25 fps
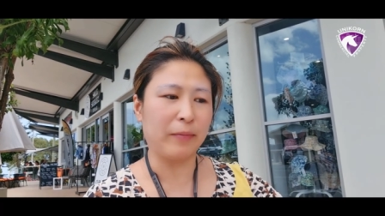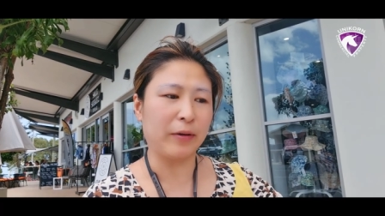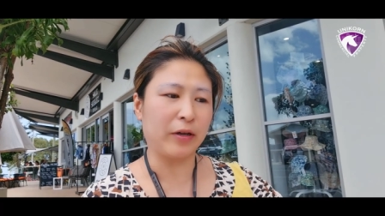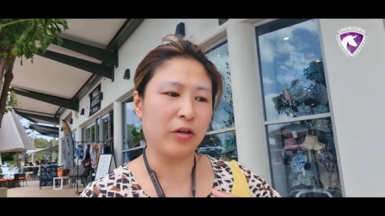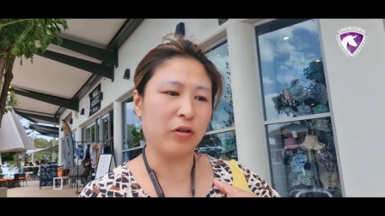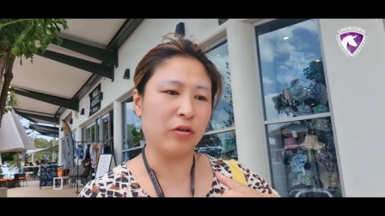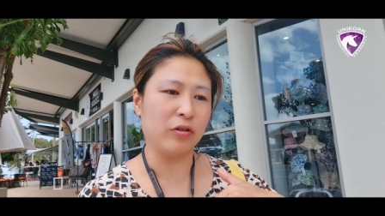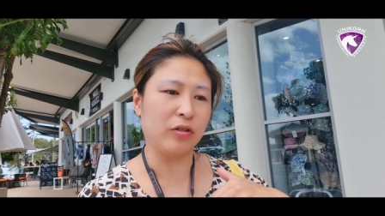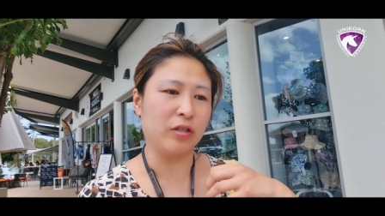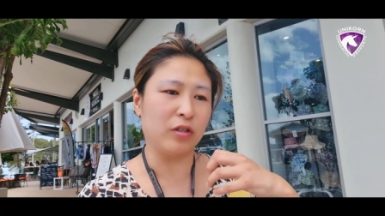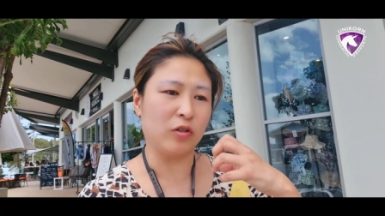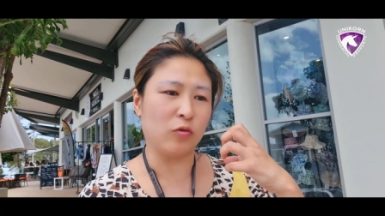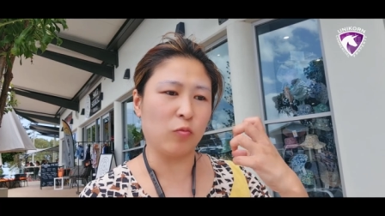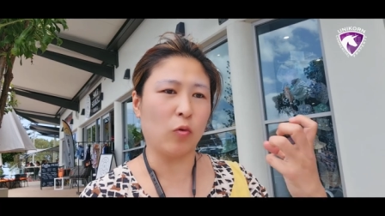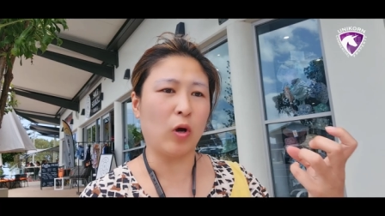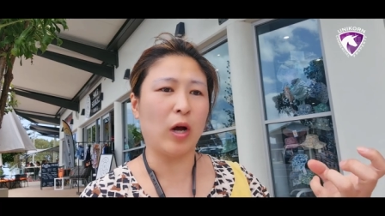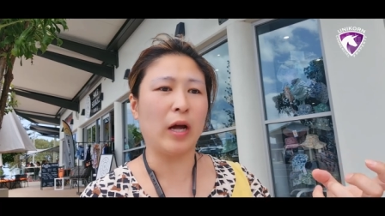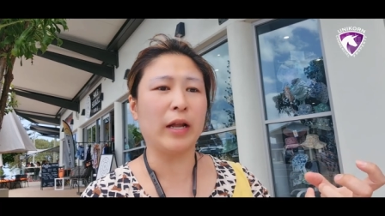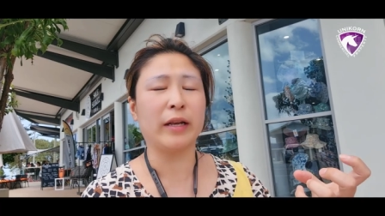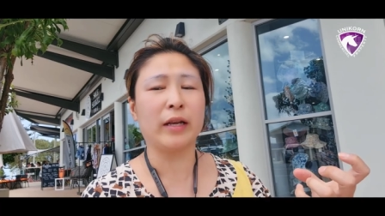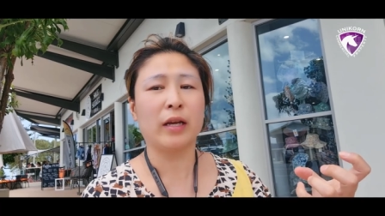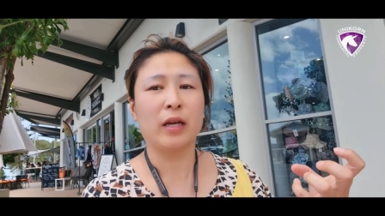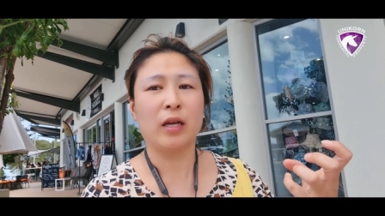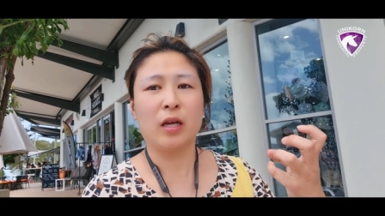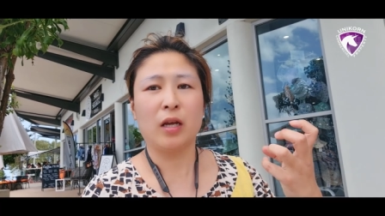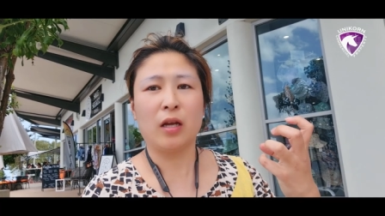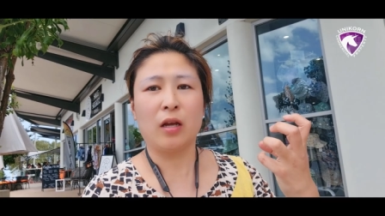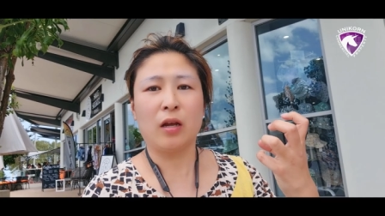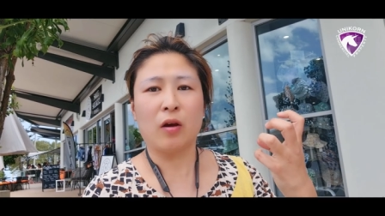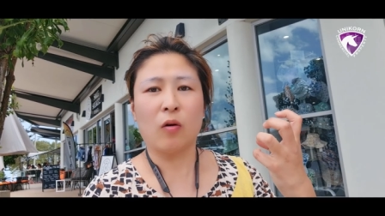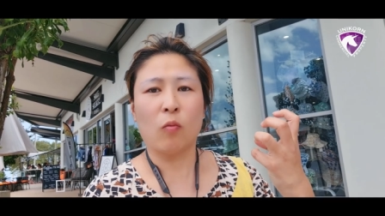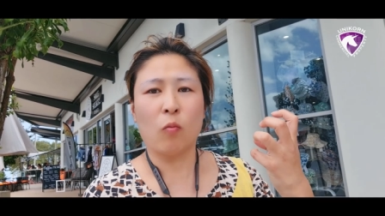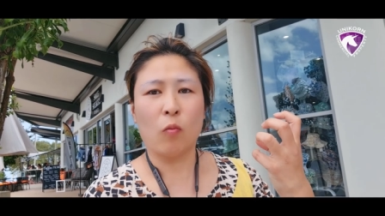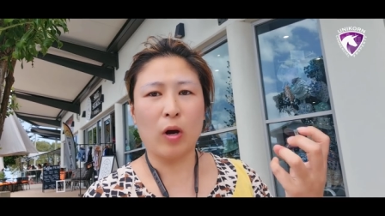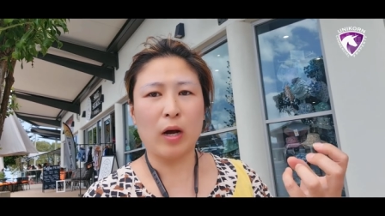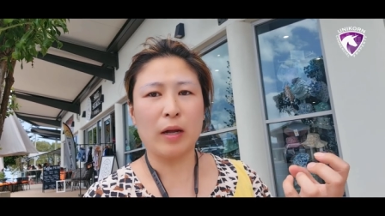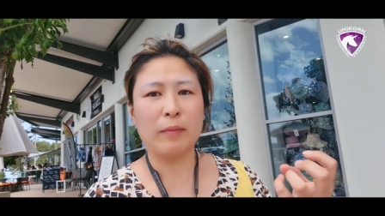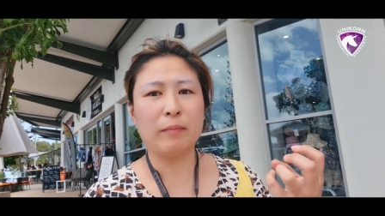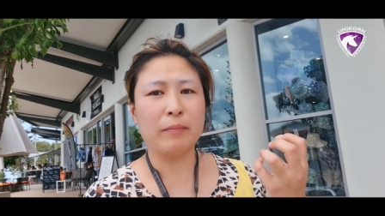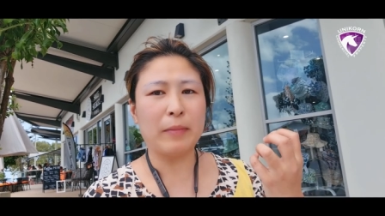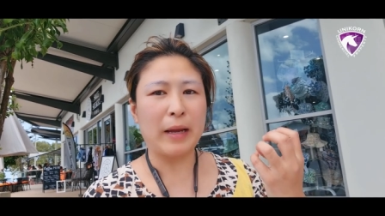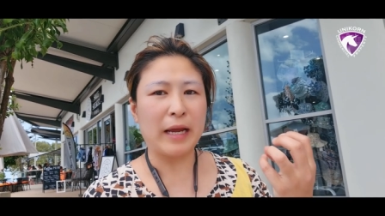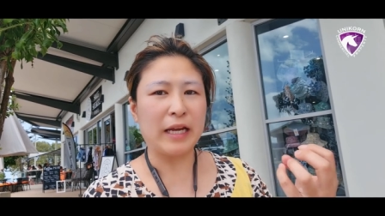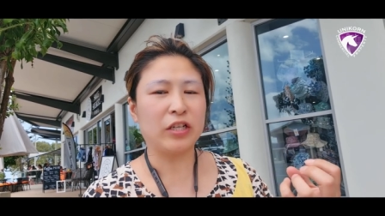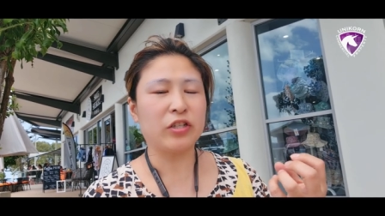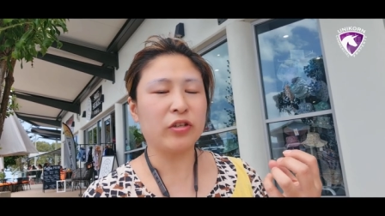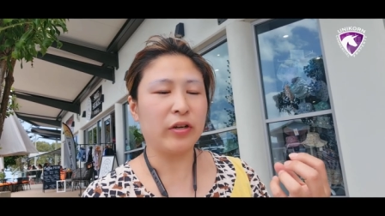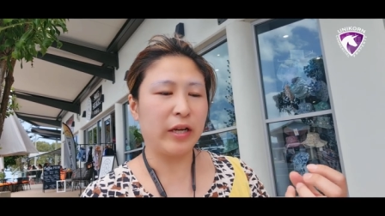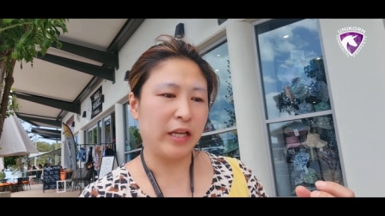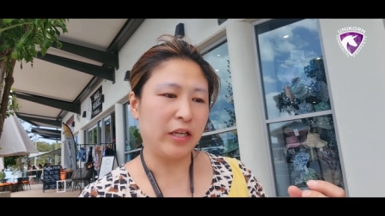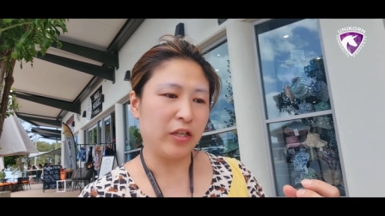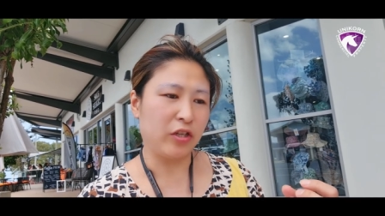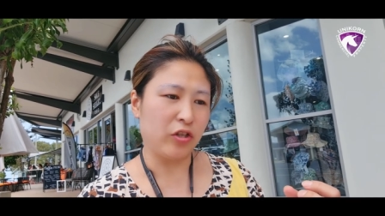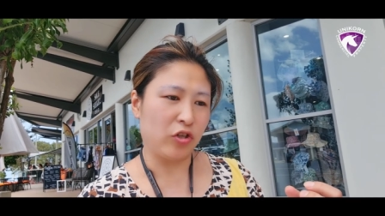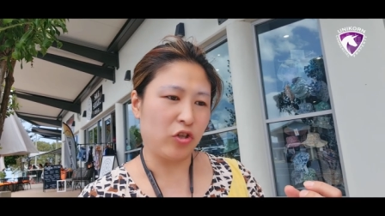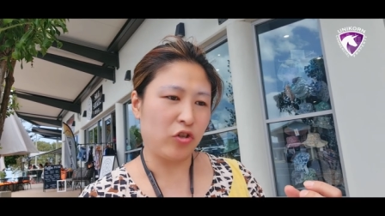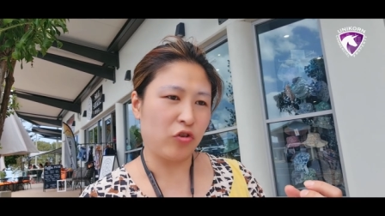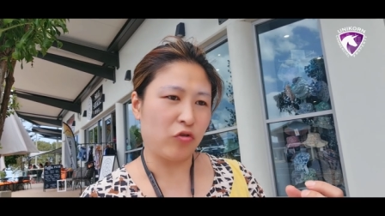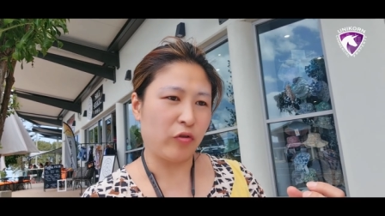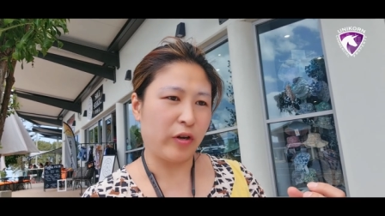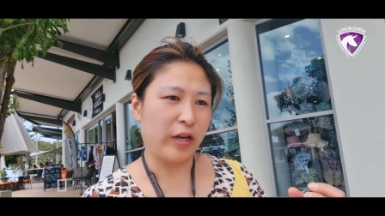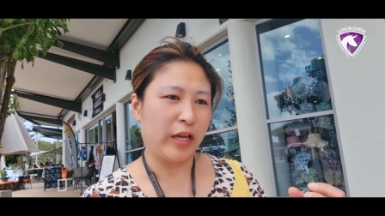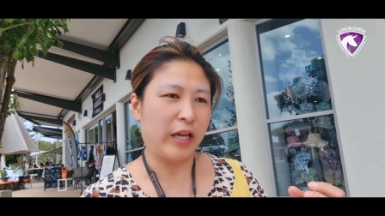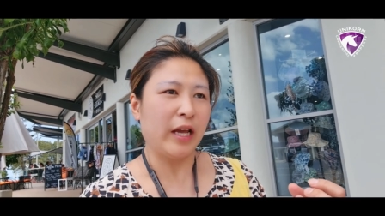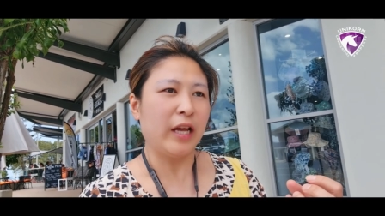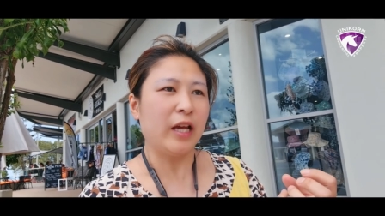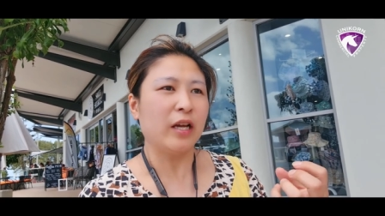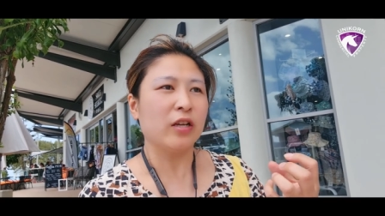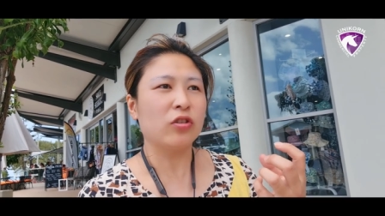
Because it's one one major industry.